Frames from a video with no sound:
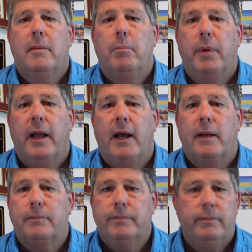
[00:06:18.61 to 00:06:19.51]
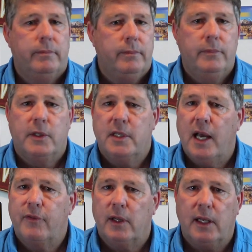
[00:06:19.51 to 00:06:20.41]
But
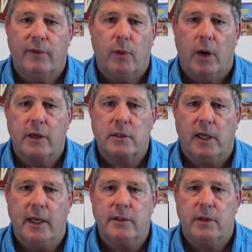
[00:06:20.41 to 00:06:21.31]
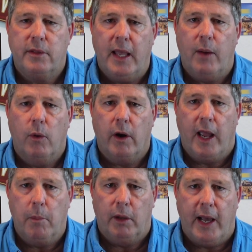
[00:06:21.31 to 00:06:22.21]
definitely love the water slides. They were
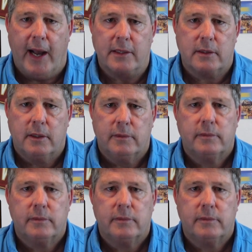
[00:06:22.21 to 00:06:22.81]
a blast.